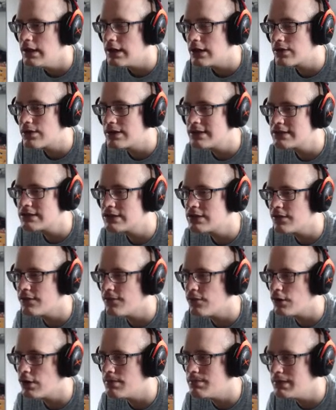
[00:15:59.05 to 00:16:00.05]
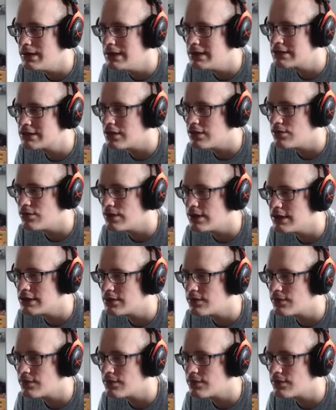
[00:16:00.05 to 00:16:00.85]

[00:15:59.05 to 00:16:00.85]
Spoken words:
Increases the void mini stun duration